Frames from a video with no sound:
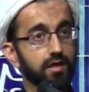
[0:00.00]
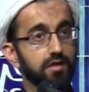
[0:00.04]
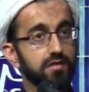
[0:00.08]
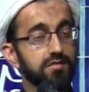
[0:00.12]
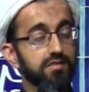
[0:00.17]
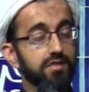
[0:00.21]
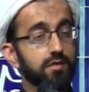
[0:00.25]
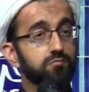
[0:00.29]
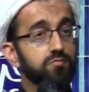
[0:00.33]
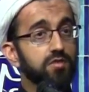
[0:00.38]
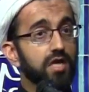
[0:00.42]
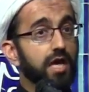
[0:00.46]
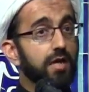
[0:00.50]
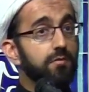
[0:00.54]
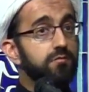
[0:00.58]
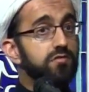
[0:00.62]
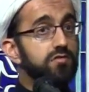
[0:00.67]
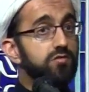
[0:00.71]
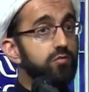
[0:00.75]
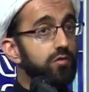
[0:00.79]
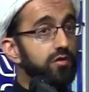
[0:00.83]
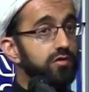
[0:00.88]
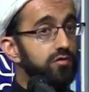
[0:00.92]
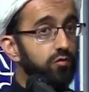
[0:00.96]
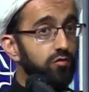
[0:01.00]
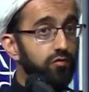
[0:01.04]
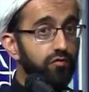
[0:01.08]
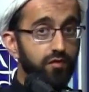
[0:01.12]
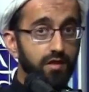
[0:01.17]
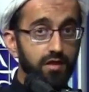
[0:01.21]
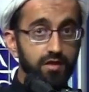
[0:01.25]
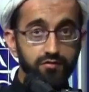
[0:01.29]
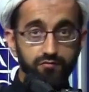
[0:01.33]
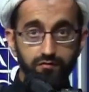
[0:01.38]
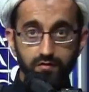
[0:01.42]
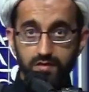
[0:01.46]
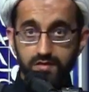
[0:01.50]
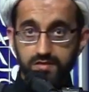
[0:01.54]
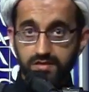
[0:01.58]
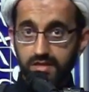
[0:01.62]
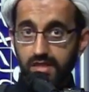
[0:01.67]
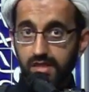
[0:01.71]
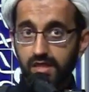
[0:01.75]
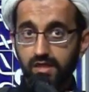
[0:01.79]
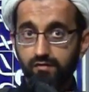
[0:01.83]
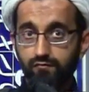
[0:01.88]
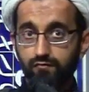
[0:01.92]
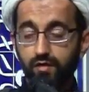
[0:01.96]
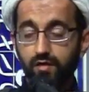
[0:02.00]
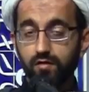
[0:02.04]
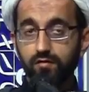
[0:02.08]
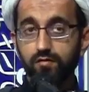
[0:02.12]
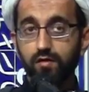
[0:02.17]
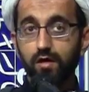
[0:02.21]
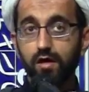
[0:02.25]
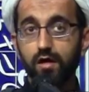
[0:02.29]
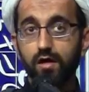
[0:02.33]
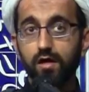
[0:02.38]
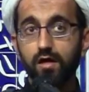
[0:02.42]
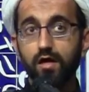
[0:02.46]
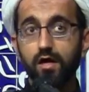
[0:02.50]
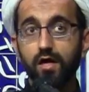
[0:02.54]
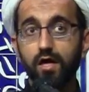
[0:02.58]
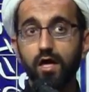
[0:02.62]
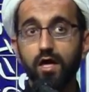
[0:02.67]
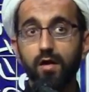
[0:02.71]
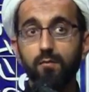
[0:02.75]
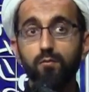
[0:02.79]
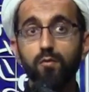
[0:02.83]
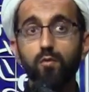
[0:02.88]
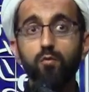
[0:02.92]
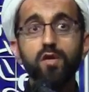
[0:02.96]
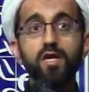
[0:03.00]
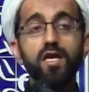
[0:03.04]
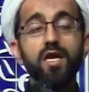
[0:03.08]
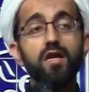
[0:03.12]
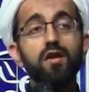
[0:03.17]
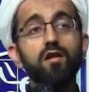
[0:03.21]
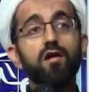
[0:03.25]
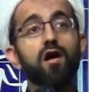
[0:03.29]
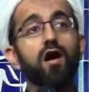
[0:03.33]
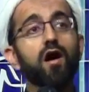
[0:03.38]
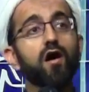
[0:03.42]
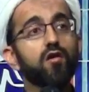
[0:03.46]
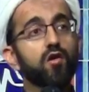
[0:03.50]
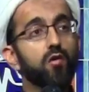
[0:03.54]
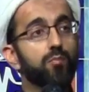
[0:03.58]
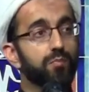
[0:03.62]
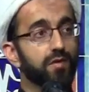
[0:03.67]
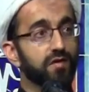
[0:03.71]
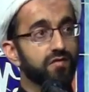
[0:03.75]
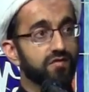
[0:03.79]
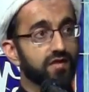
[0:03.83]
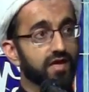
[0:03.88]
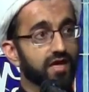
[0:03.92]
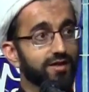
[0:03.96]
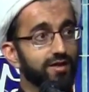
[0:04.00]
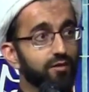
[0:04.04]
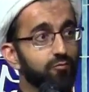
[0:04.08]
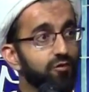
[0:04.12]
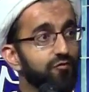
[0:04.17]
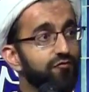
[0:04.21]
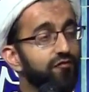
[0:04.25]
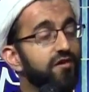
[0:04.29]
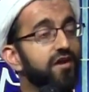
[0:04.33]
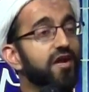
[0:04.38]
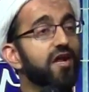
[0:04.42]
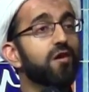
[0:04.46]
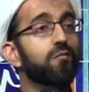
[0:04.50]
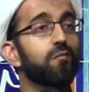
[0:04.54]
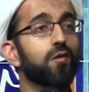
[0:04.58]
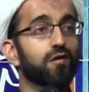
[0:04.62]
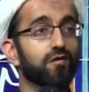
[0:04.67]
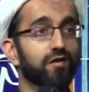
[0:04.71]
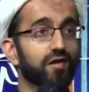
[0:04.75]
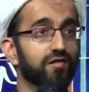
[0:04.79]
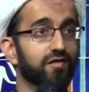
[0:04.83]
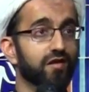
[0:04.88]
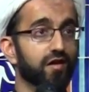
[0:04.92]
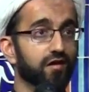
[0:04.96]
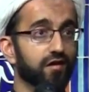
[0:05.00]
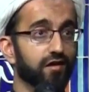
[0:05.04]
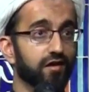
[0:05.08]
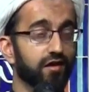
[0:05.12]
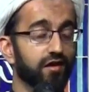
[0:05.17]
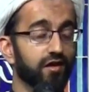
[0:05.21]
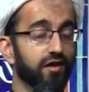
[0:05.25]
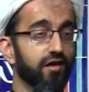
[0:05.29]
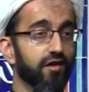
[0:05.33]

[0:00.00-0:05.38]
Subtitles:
Sometimes we do things for the sake of Allah, but we get caught up in that and we forget about Allah.